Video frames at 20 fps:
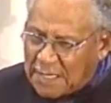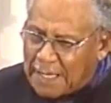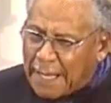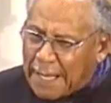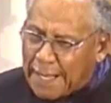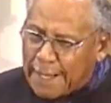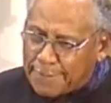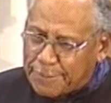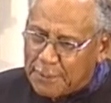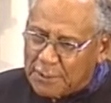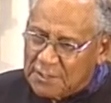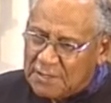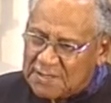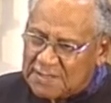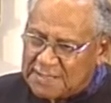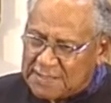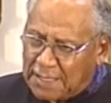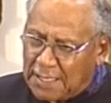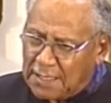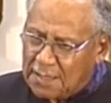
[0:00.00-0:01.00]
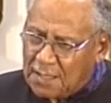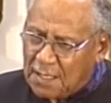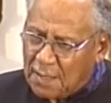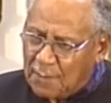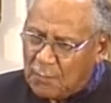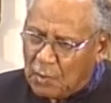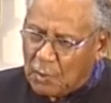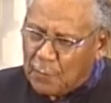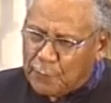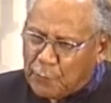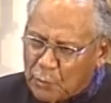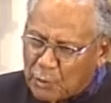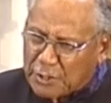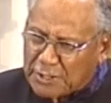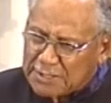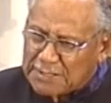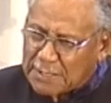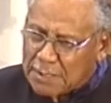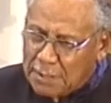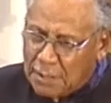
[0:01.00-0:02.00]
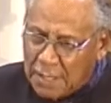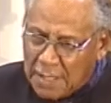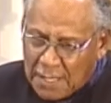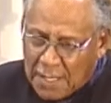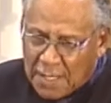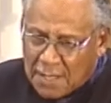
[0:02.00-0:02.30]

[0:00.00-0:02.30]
happen to send them to prison